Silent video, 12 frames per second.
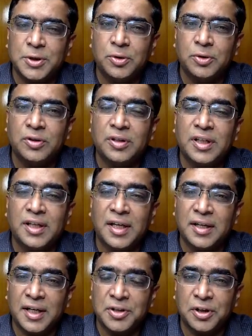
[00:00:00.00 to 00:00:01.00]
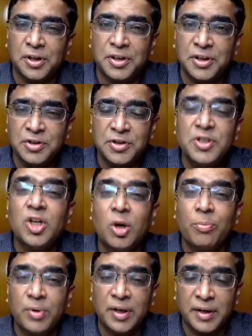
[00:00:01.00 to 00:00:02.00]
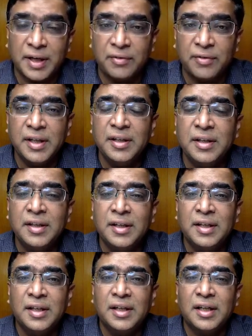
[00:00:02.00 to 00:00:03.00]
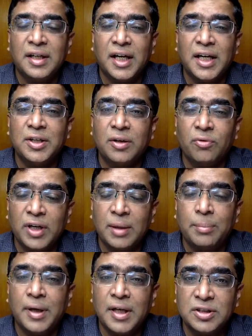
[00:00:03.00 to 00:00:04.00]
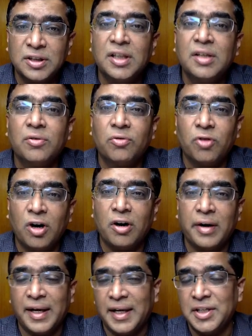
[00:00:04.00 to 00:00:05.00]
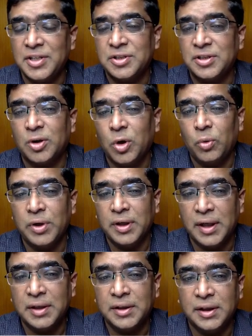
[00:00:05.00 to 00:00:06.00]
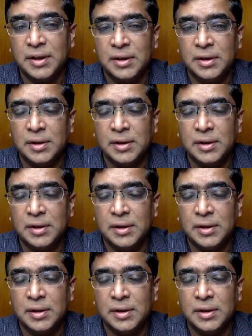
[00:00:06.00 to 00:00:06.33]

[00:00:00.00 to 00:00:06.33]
told, congratulations, you have been recovering and you have won a personal war against COVID-19.